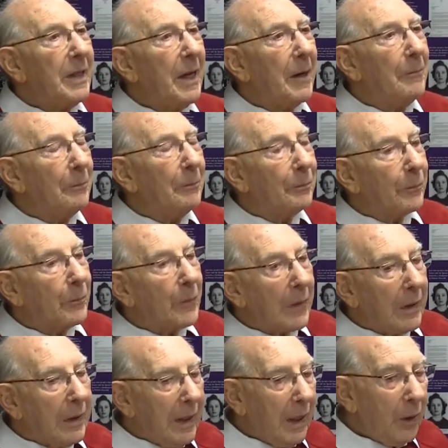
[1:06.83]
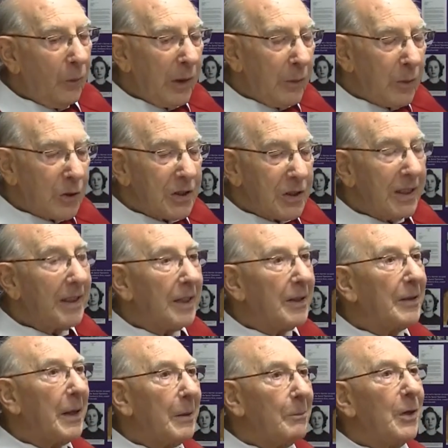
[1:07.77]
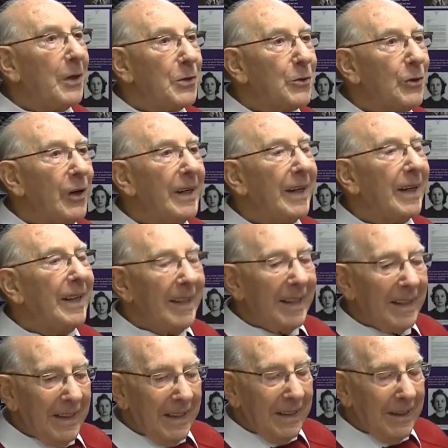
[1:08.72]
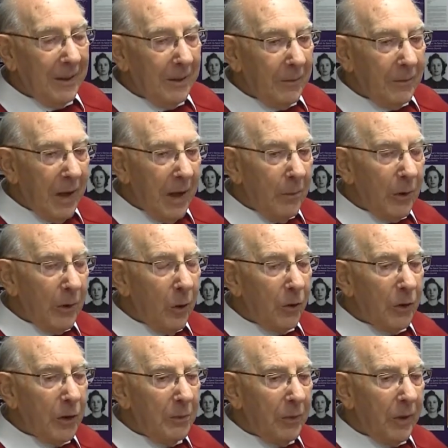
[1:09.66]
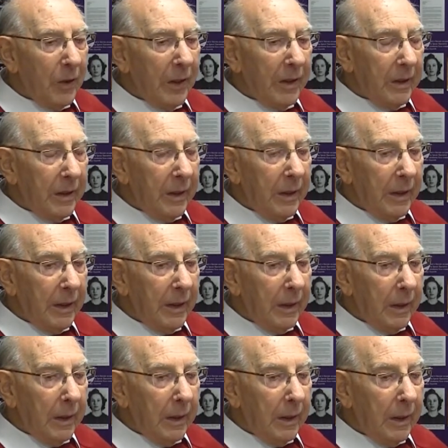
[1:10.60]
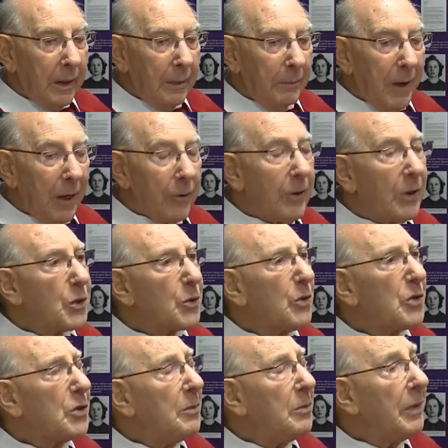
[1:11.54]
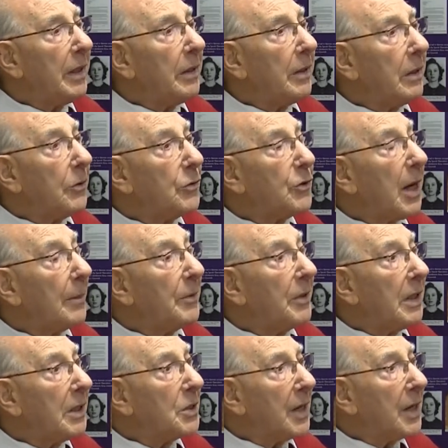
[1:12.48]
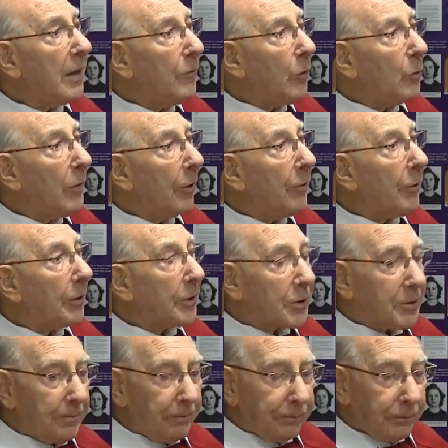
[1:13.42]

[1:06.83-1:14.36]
Yeah. And we were taken there by truck, uh, and we occupied a, a barracks, which had been a uh, Japanese naval barracks.